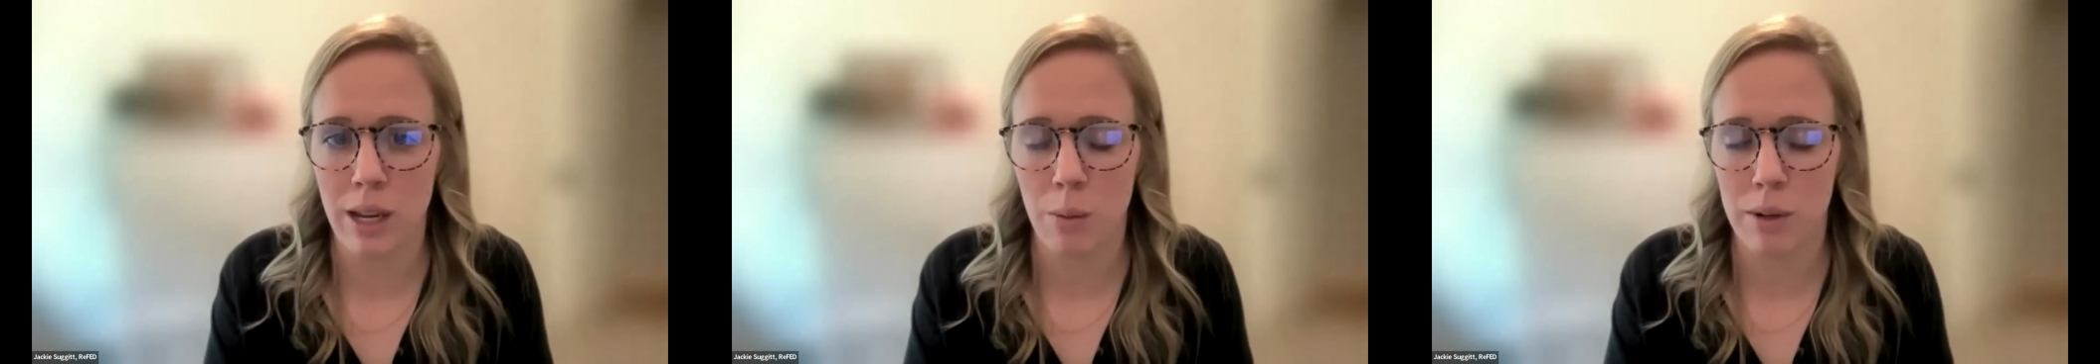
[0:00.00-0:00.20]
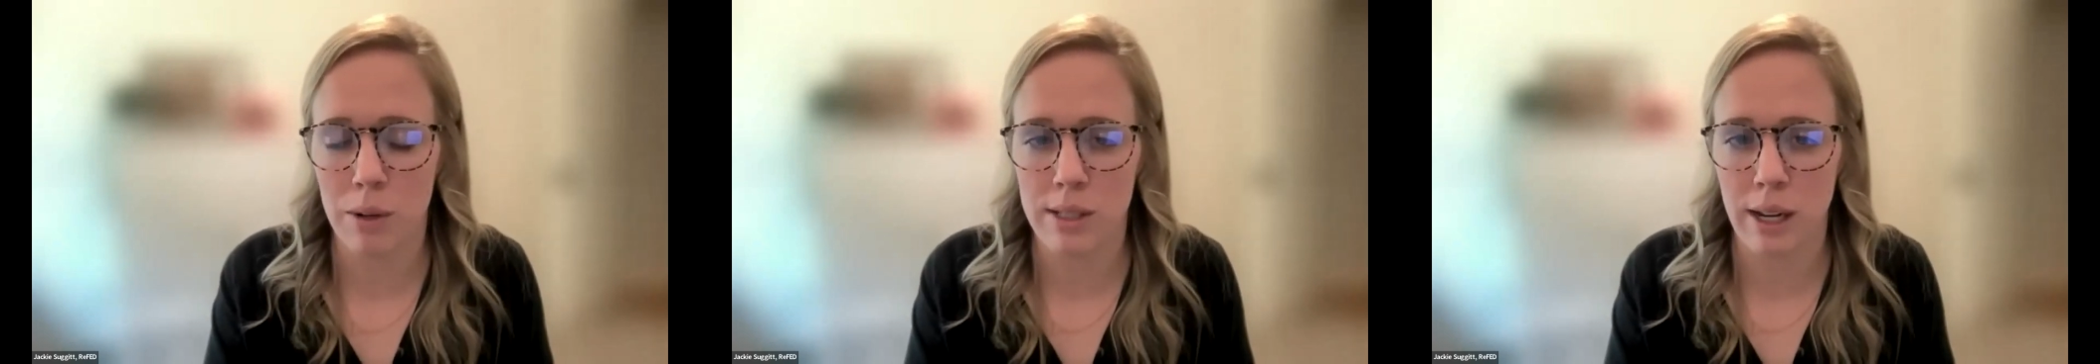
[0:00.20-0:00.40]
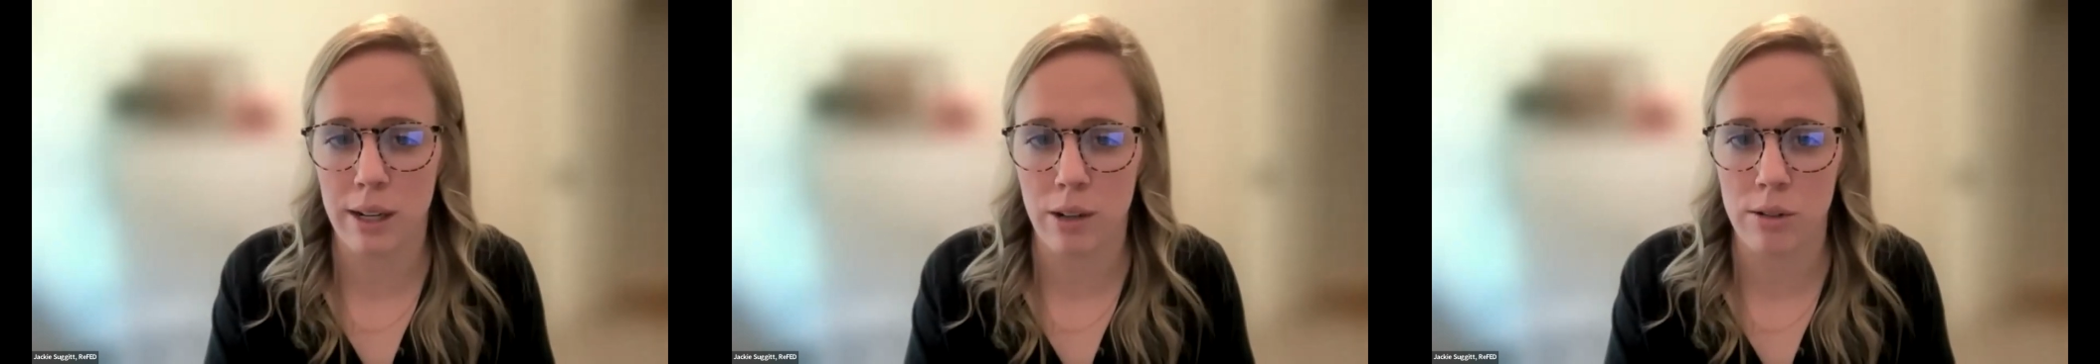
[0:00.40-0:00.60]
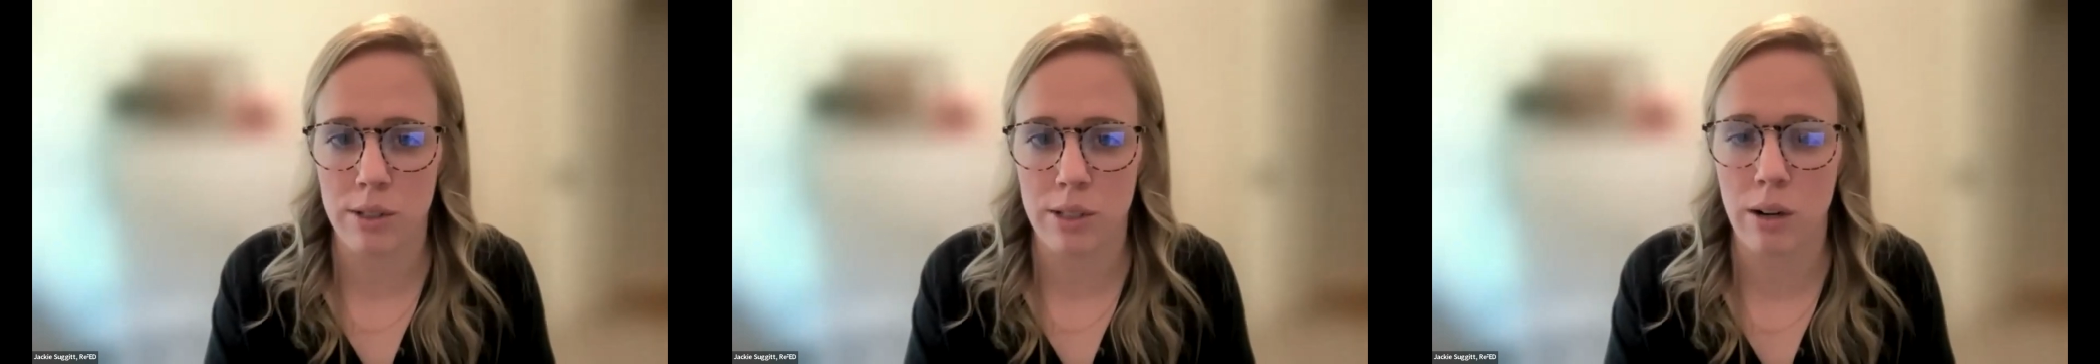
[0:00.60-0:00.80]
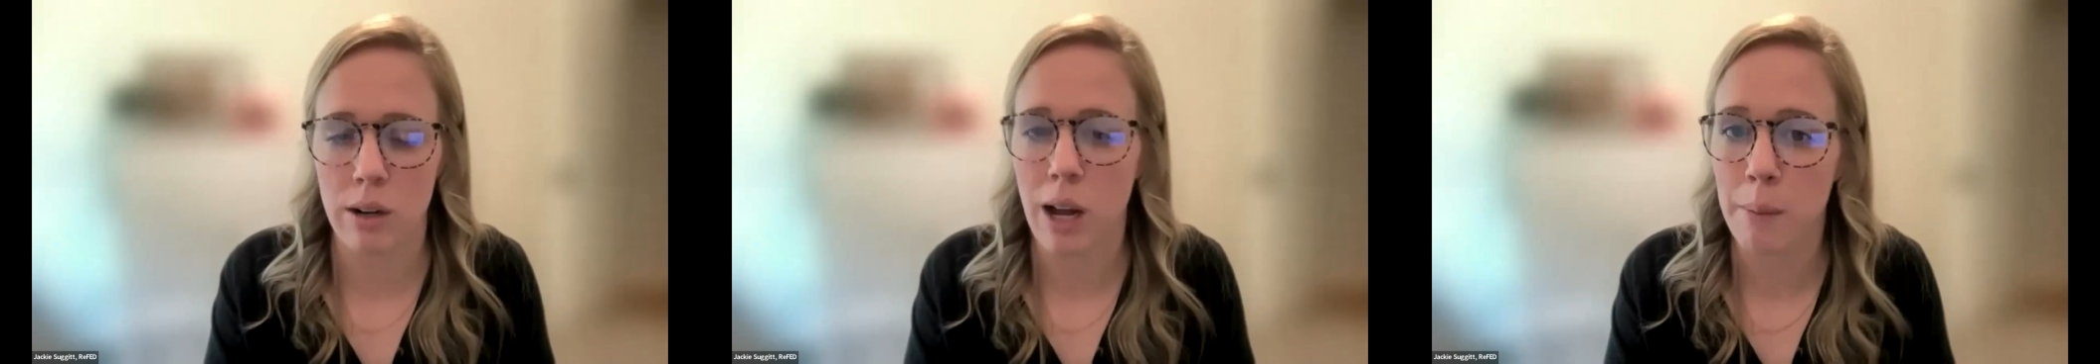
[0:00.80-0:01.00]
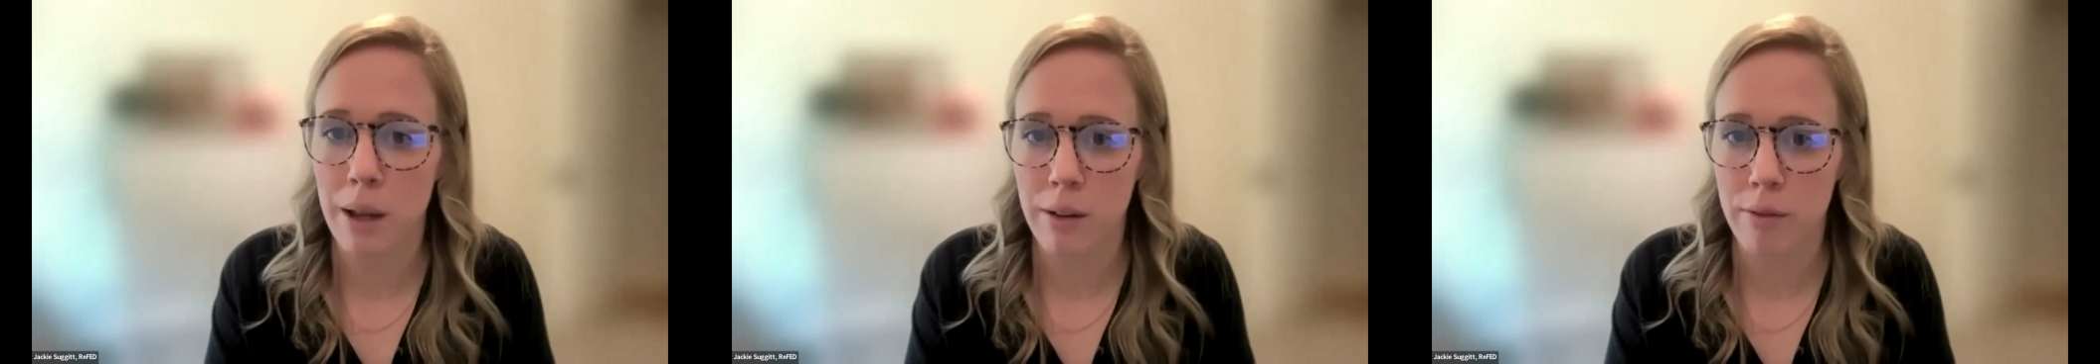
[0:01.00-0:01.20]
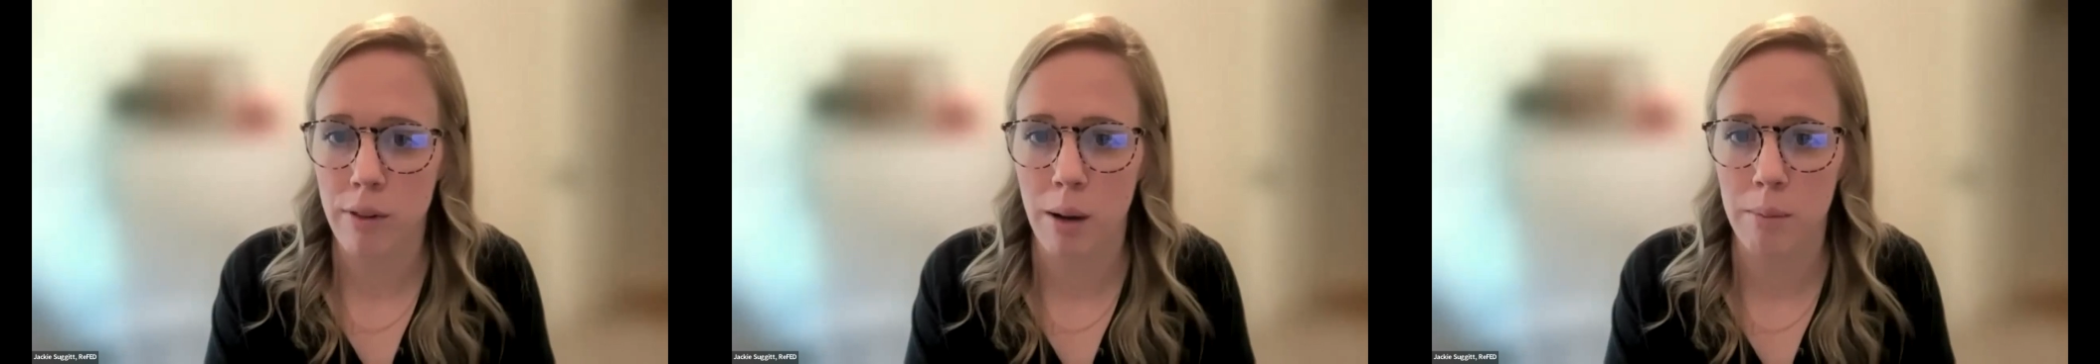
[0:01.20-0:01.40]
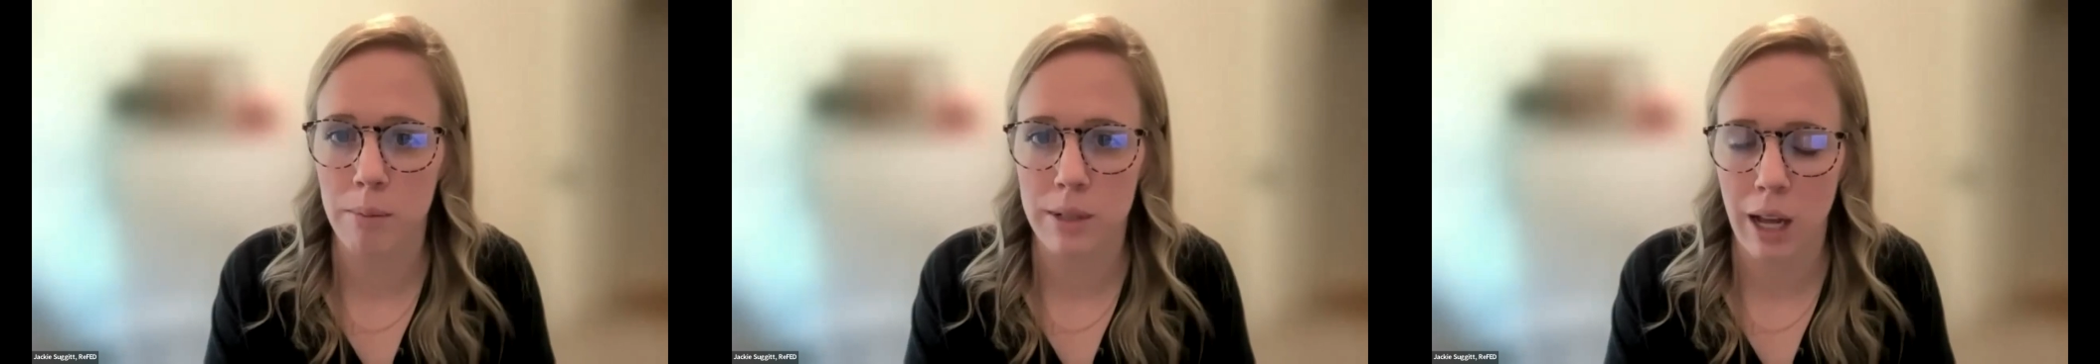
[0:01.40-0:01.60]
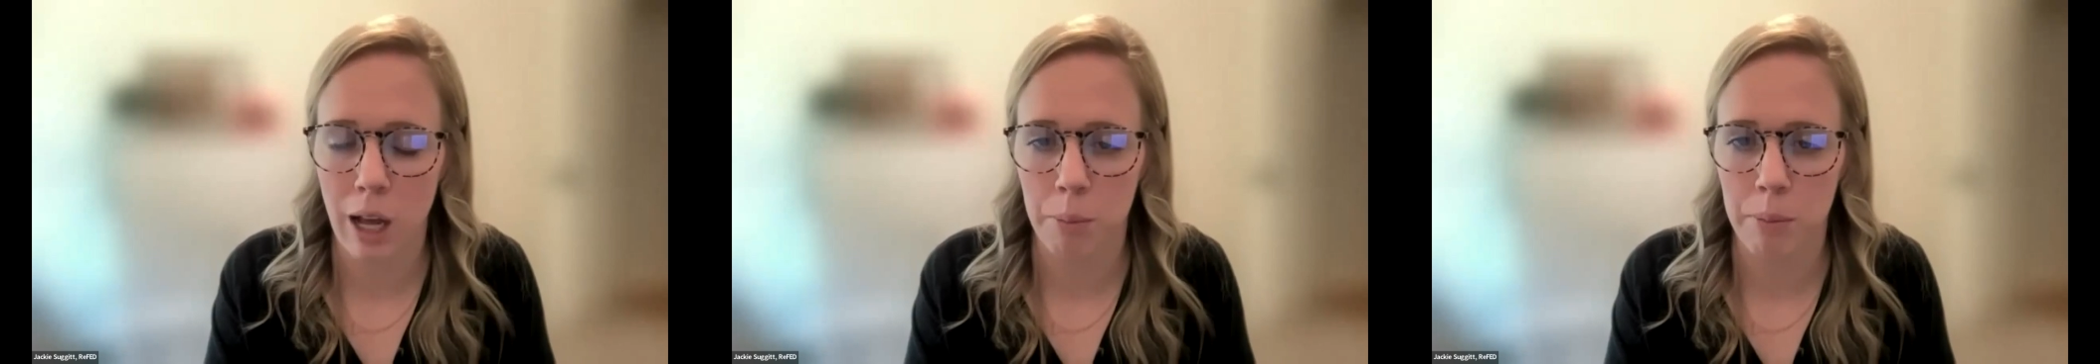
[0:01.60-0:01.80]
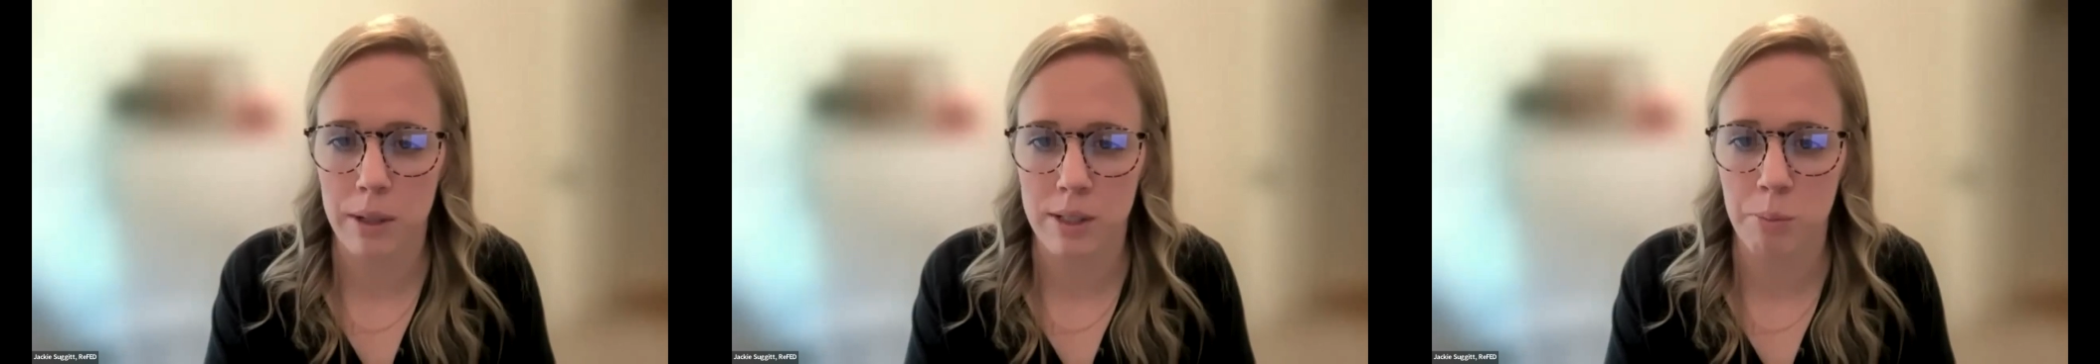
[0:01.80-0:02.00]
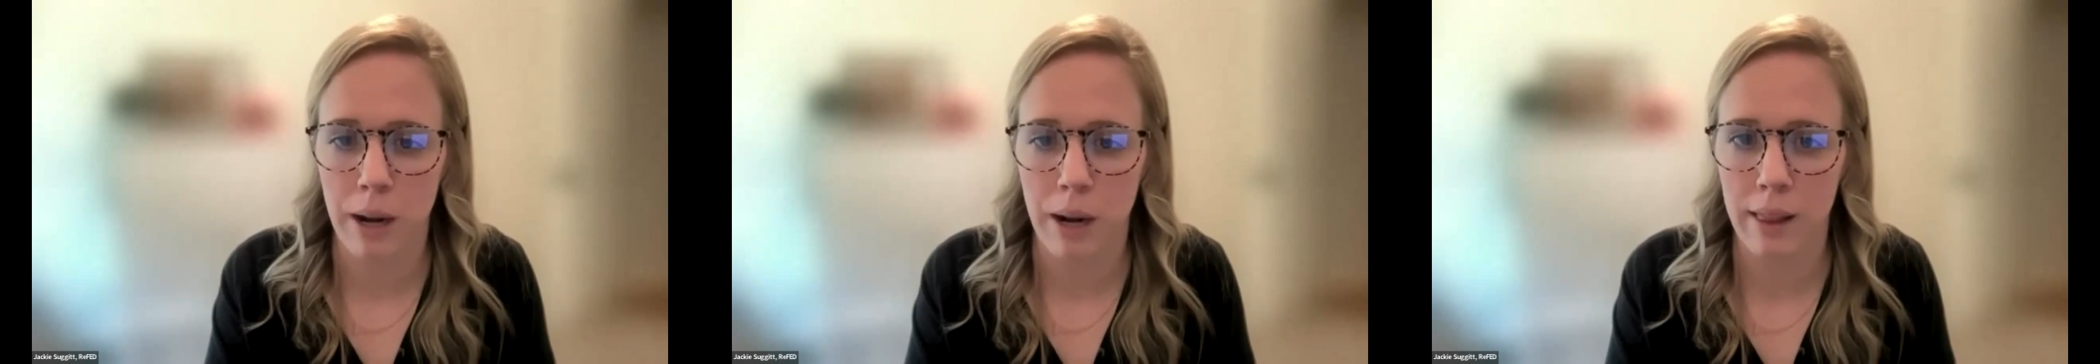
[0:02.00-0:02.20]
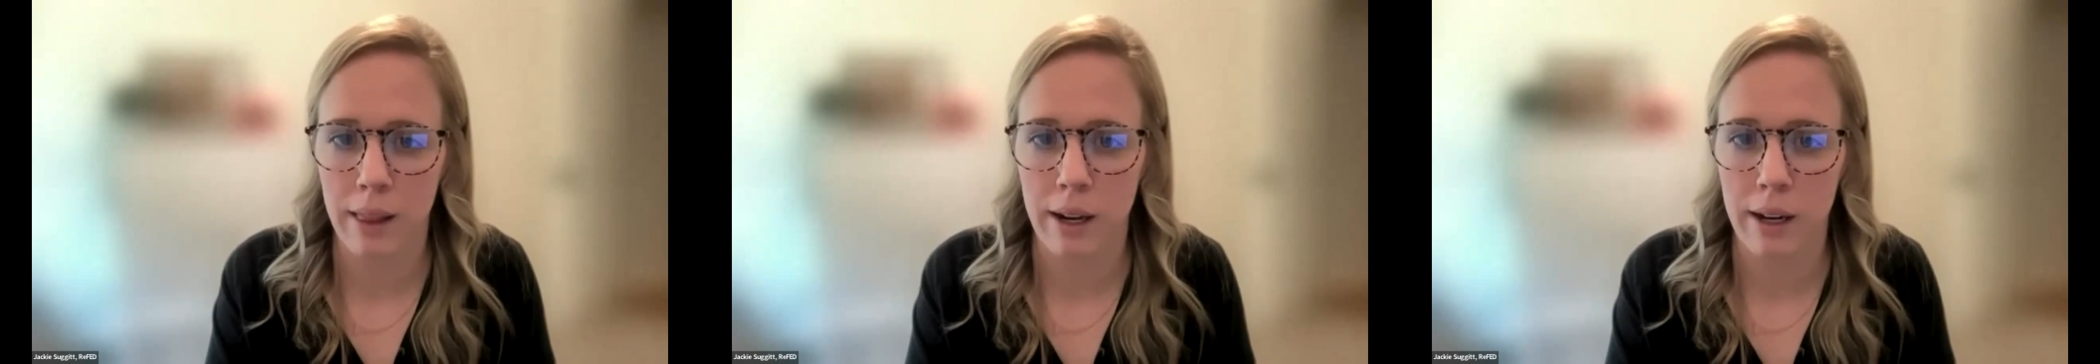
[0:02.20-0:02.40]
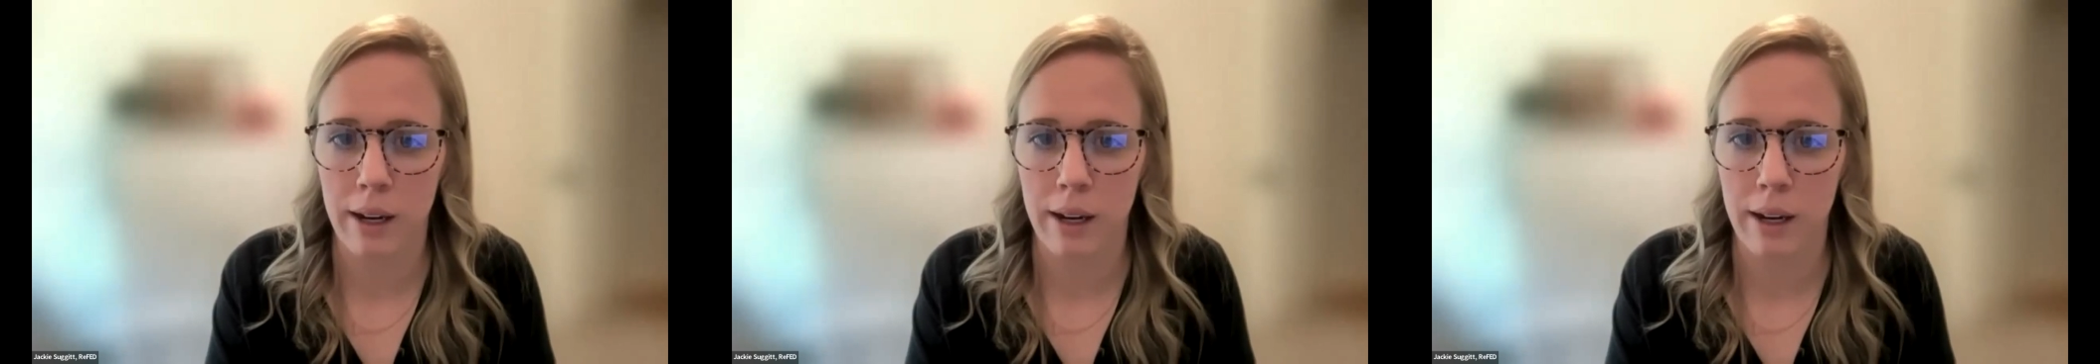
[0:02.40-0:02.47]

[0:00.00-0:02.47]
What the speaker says: and what sectors they're coming from to help us pilot